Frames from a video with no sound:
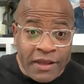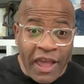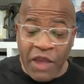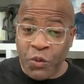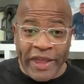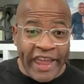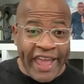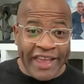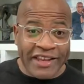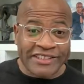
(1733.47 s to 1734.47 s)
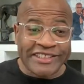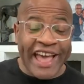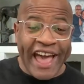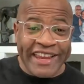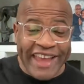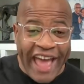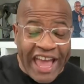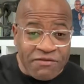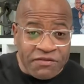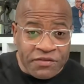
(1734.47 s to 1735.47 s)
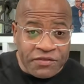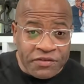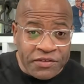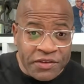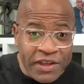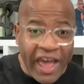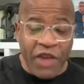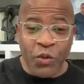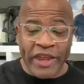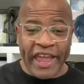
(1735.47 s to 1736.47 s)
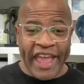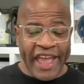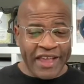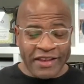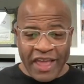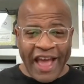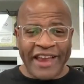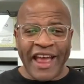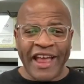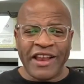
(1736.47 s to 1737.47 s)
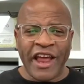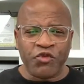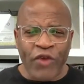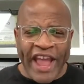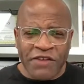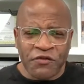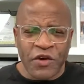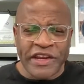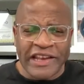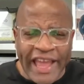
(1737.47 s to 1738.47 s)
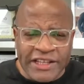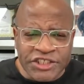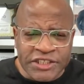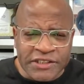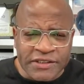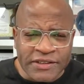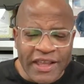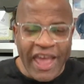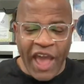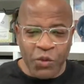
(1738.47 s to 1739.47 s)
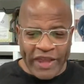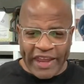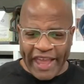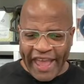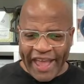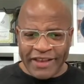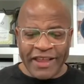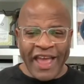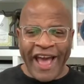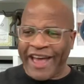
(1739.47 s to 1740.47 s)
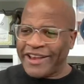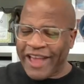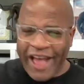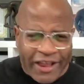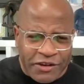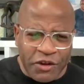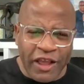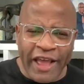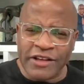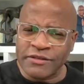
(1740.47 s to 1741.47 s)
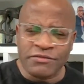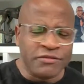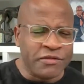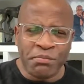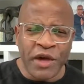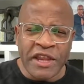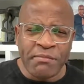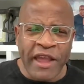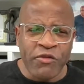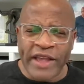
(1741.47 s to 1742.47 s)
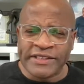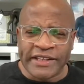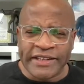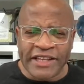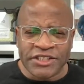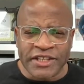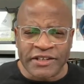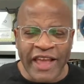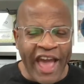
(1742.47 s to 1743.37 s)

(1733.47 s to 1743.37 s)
I went ahead and skydived. I went ahead and ran for an election. I went ahead and put in my resignation.